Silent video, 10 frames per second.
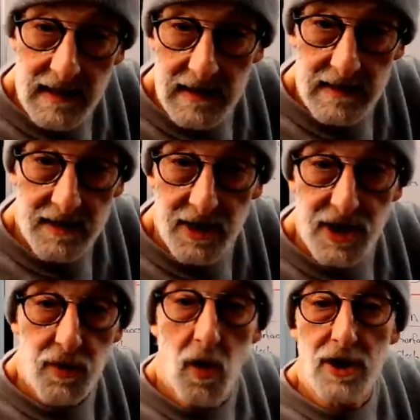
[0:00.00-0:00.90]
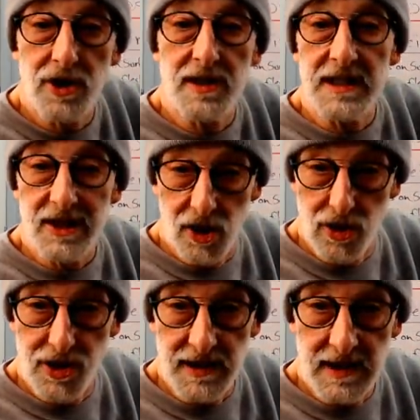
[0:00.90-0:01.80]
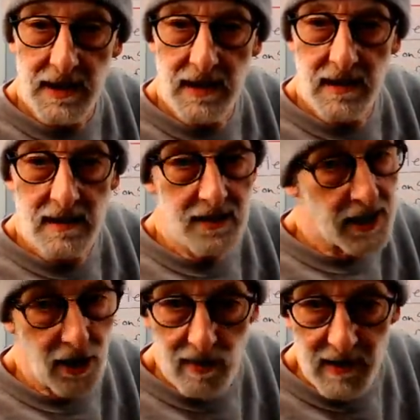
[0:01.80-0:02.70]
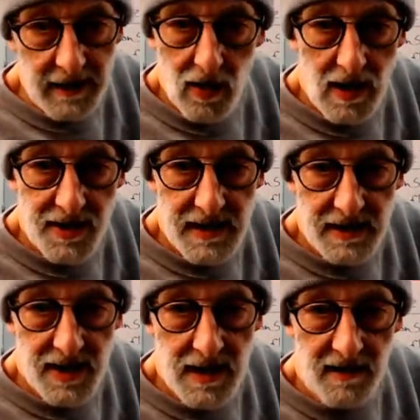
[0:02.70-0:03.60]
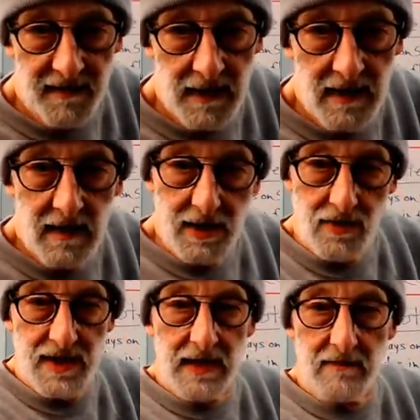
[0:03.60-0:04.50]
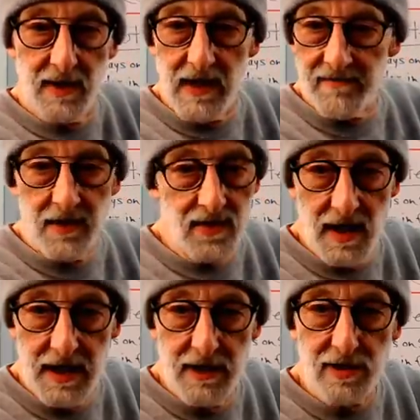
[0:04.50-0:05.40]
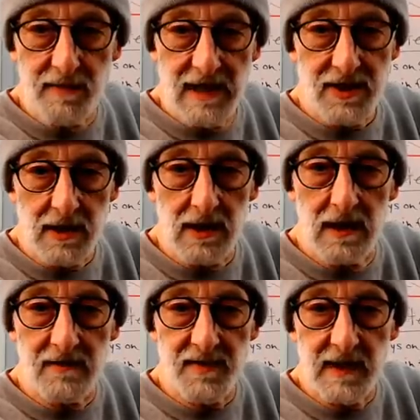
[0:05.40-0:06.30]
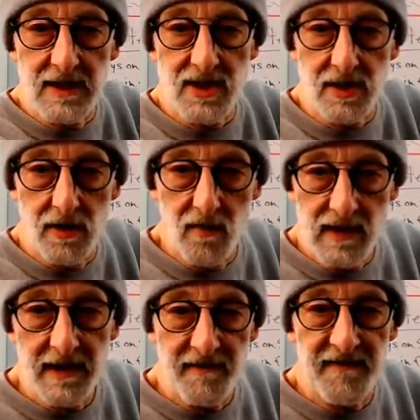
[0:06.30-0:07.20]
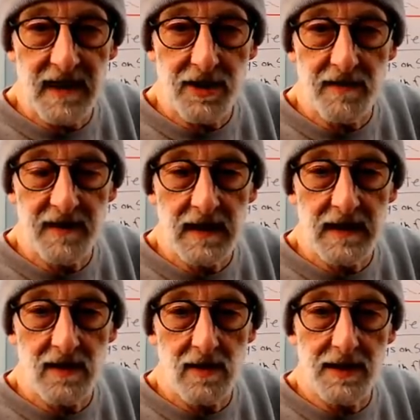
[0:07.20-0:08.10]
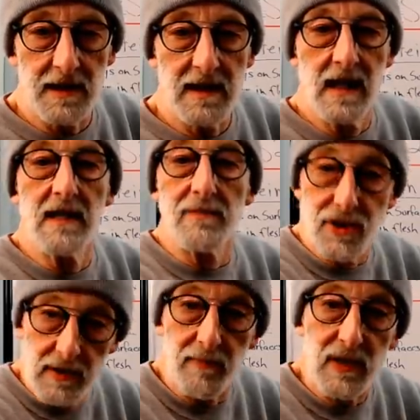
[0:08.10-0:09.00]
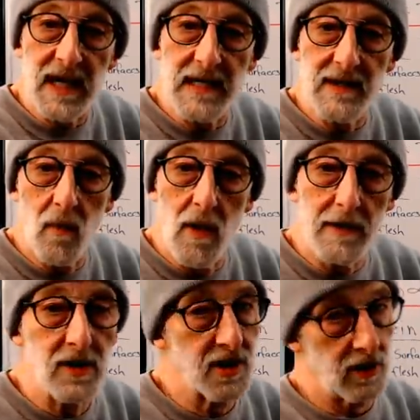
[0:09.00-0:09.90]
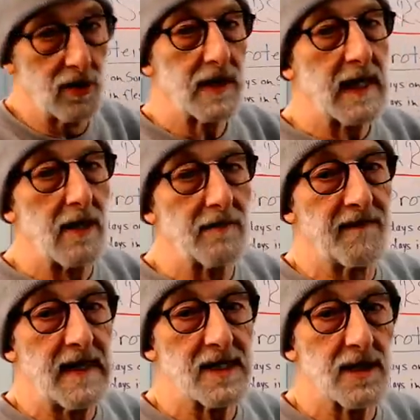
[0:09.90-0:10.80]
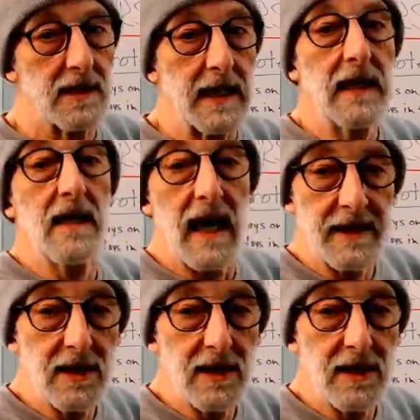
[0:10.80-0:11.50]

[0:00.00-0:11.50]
a dishwasher detergent. Terribly caustic stuff. You'd have to use huge amounts of gloves because it's going to really affect you if you get it on you. But you could put that in water, dilute it out vastly, and